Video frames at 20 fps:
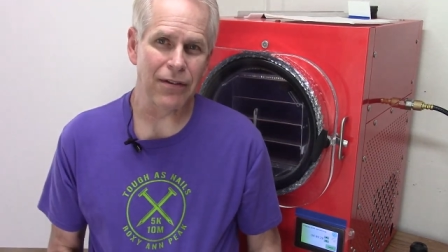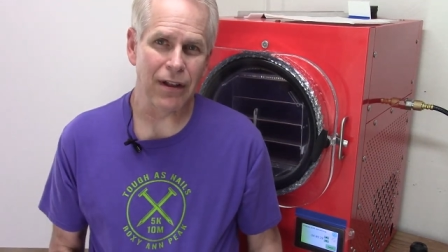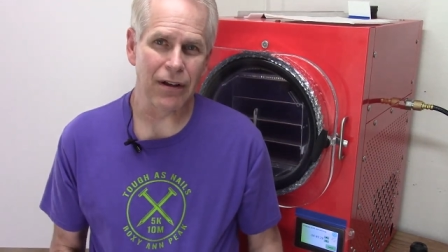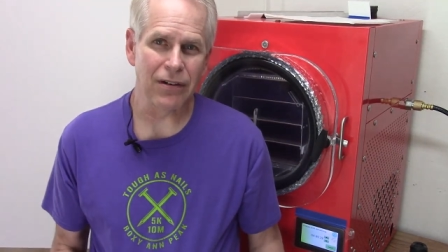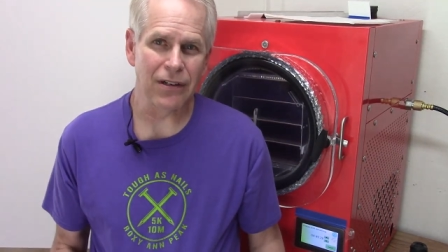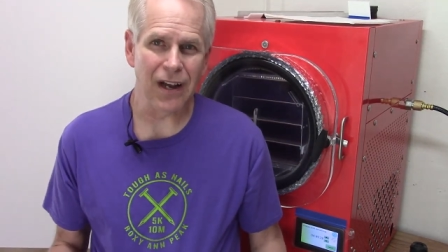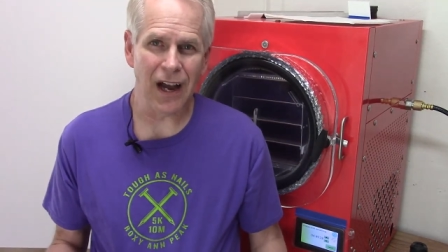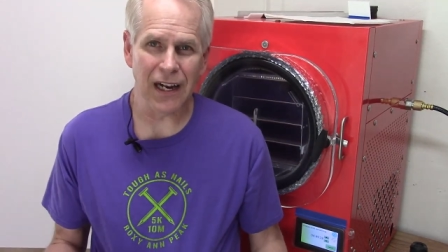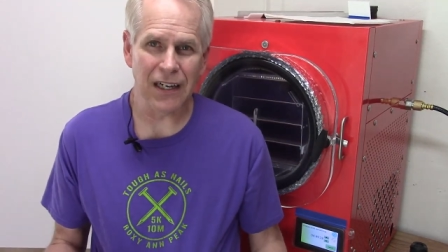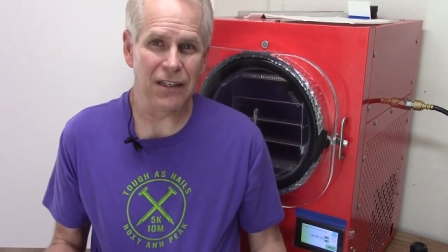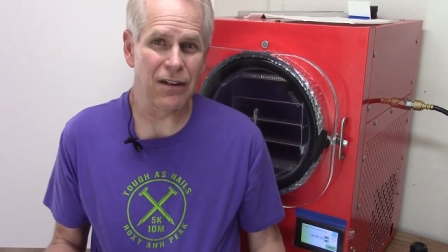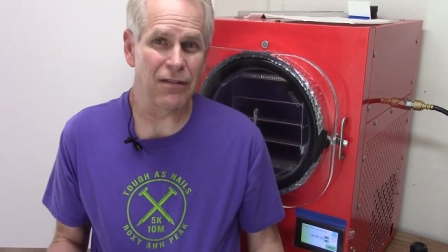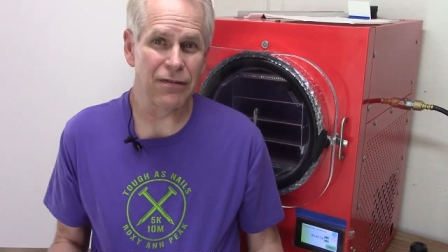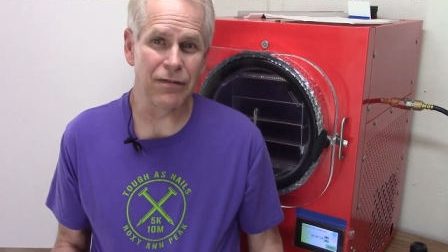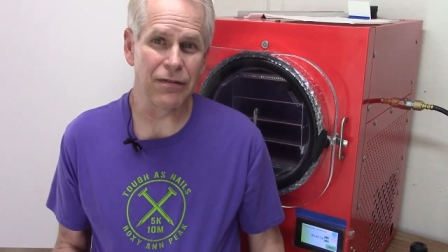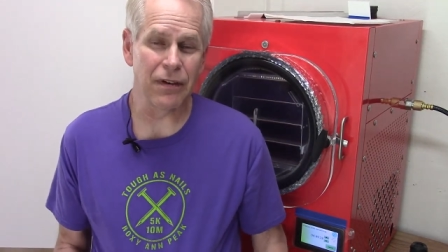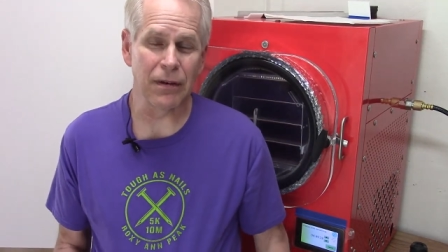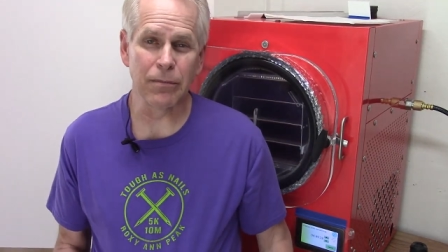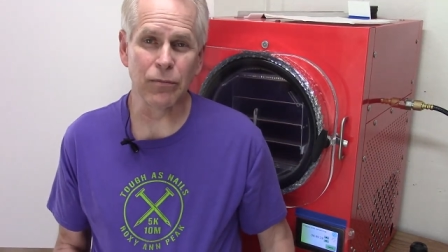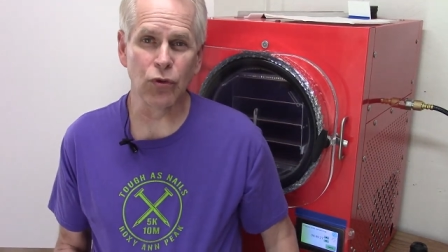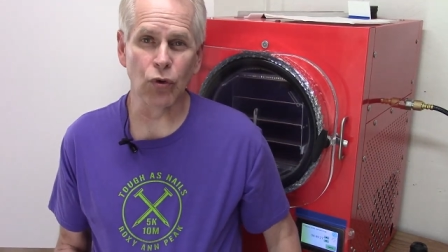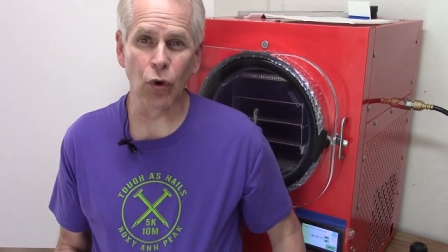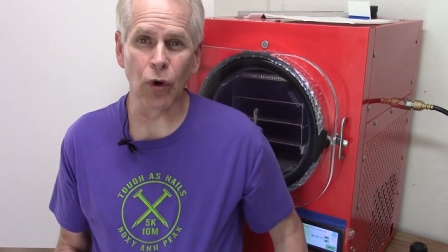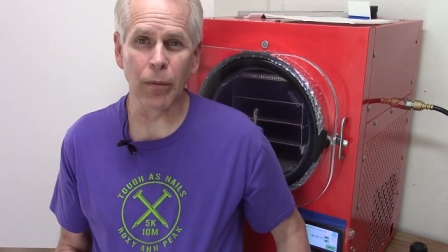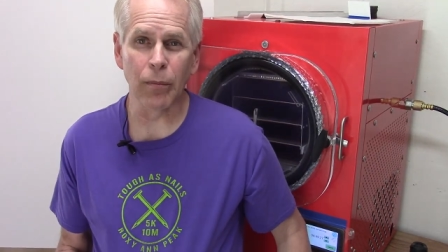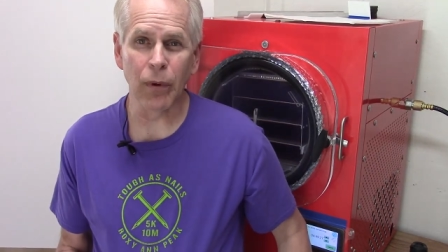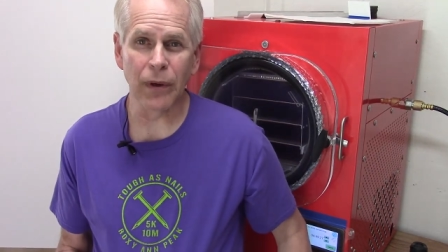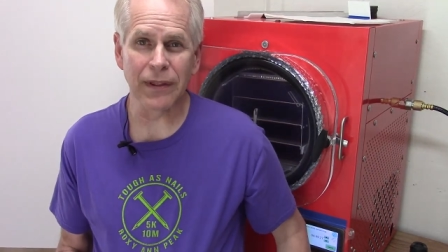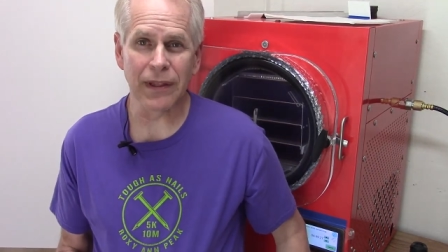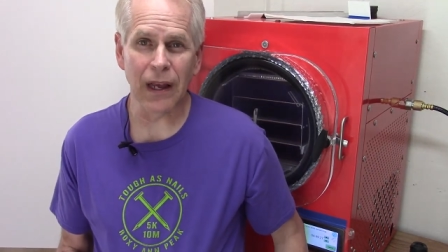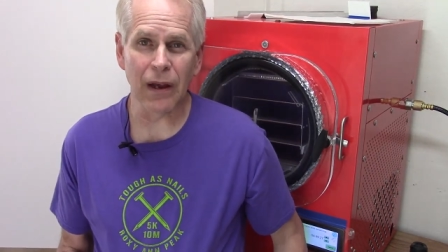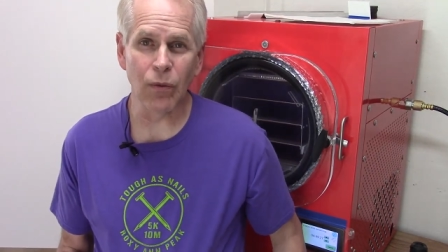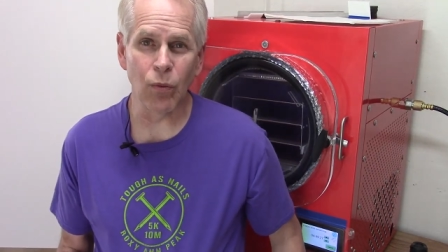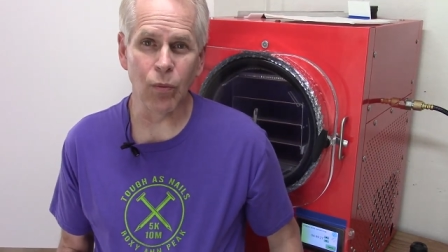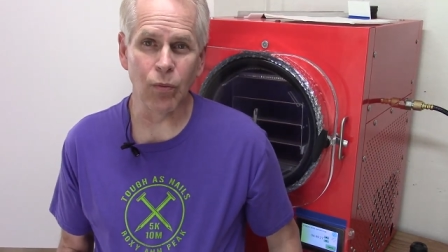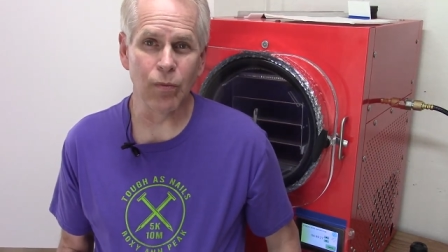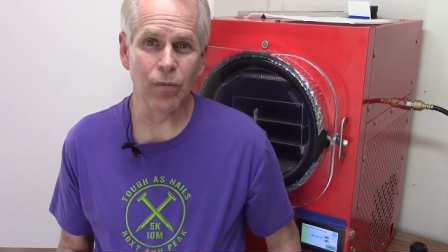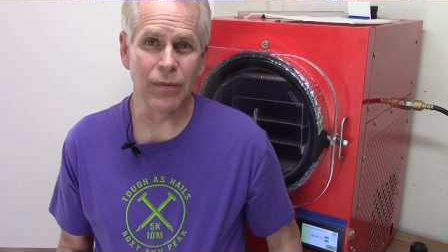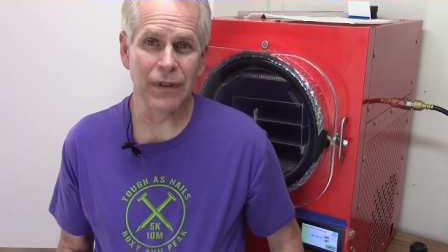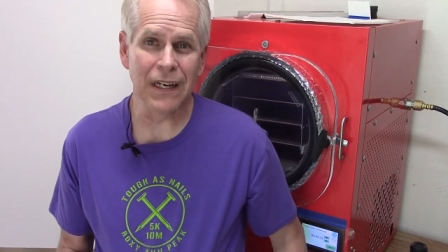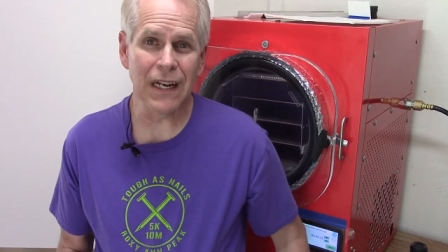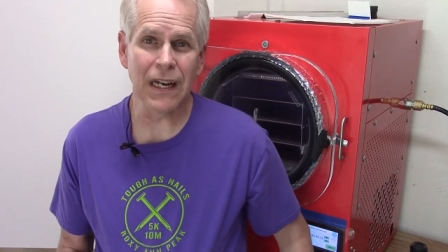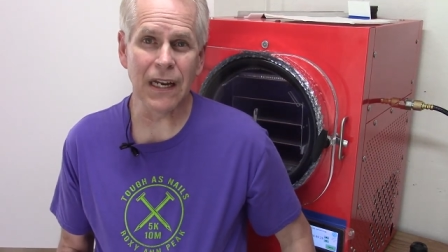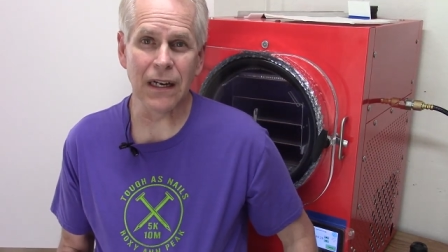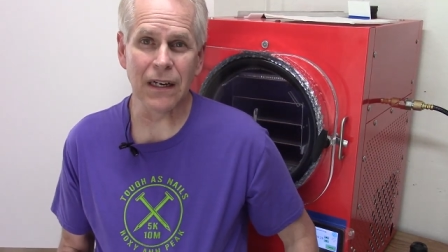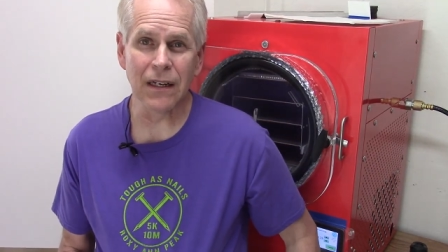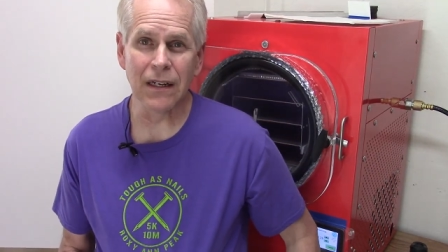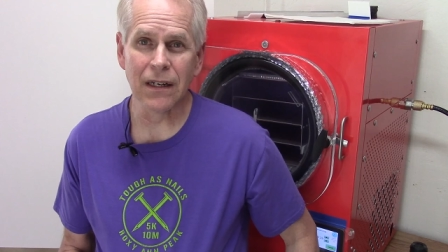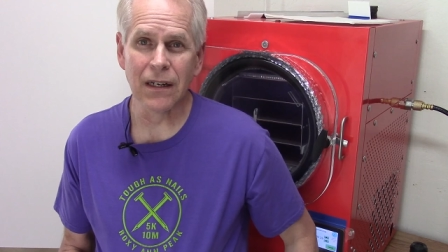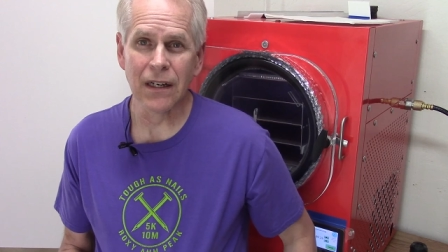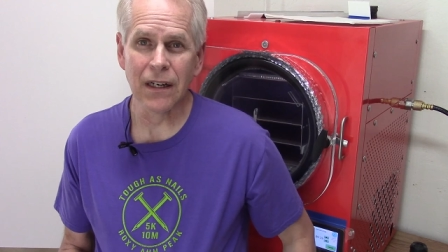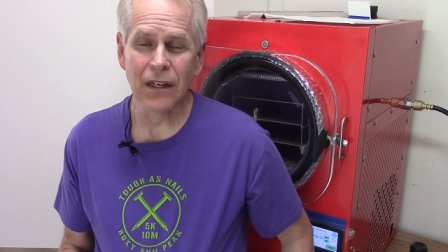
They'll kind of absorb what they need.